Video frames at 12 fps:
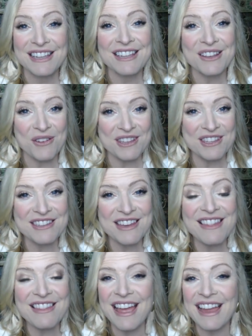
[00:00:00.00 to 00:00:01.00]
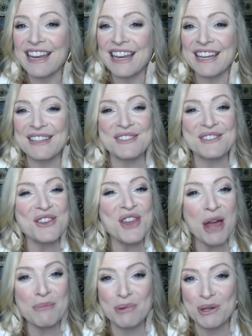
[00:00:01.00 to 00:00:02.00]
Go ahead and say that. It is
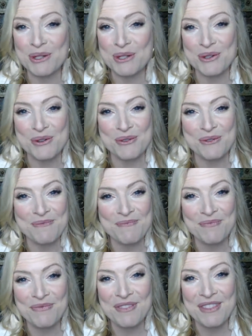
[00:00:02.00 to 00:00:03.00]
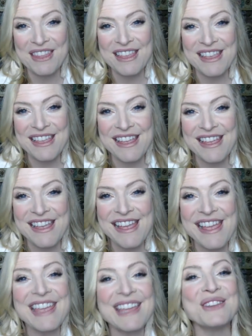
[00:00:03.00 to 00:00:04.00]
not personal.
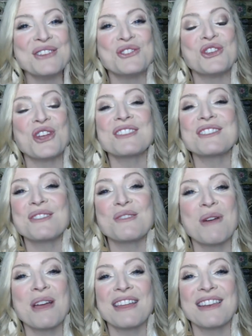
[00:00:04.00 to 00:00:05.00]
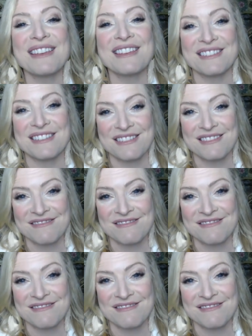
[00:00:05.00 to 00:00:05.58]
It is just the way it is.